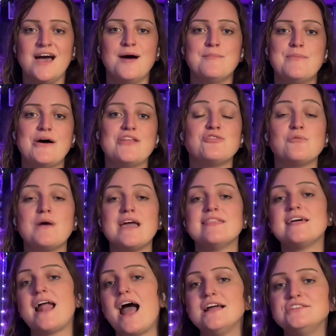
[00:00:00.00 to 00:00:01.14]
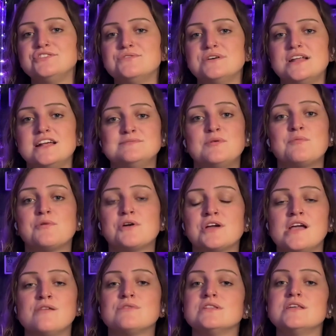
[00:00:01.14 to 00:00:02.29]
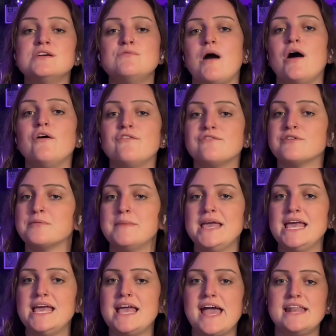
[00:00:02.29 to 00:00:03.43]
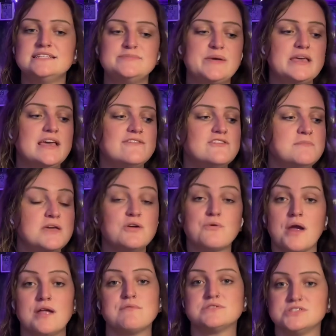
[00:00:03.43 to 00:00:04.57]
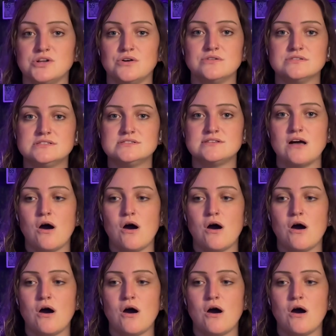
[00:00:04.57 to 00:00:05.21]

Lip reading: But the way that I do it has been working really well for me and has been giving me great results.